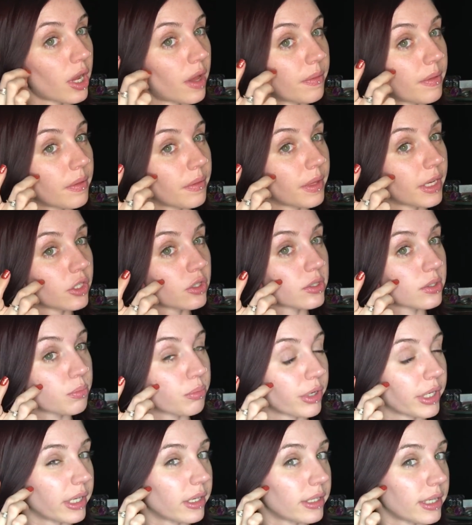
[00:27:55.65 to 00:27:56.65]
and then like just
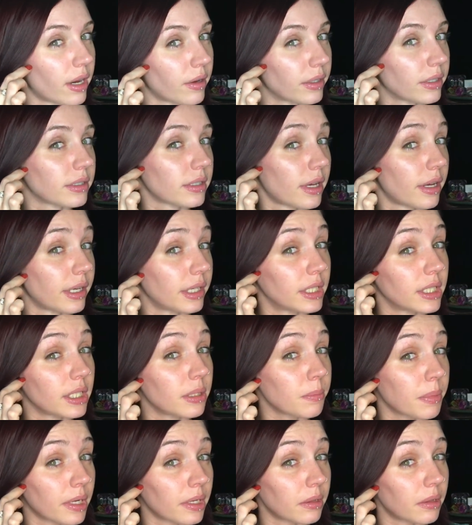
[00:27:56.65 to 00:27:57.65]
bring it down a tiny
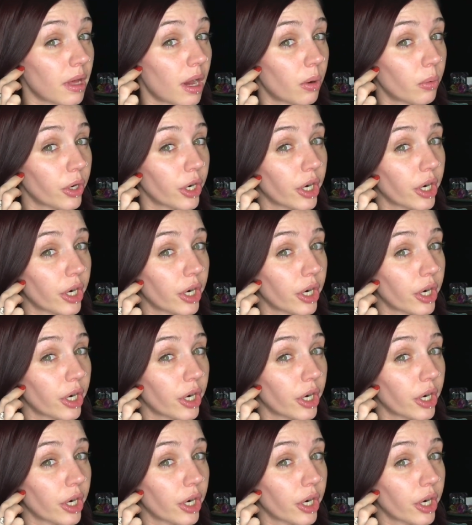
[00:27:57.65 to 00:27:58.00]
bit lower,